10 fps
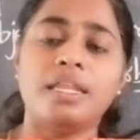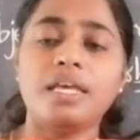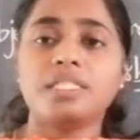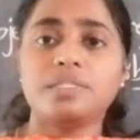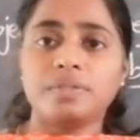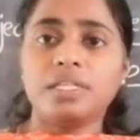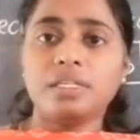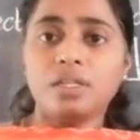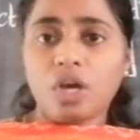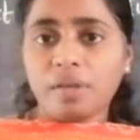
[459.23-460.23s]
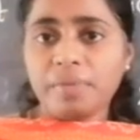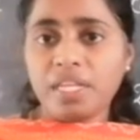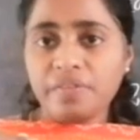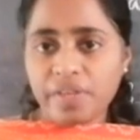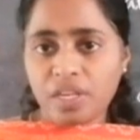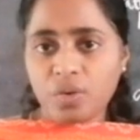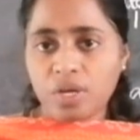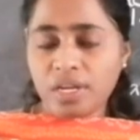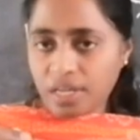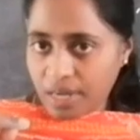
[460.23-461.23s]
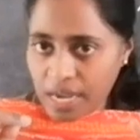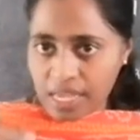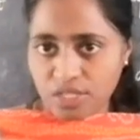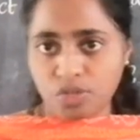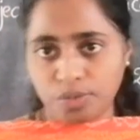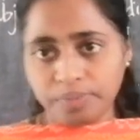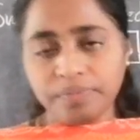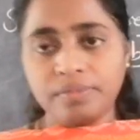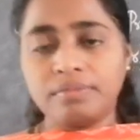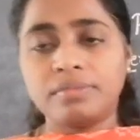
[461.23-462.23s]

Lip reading: Next one, normally when you are in a classroom,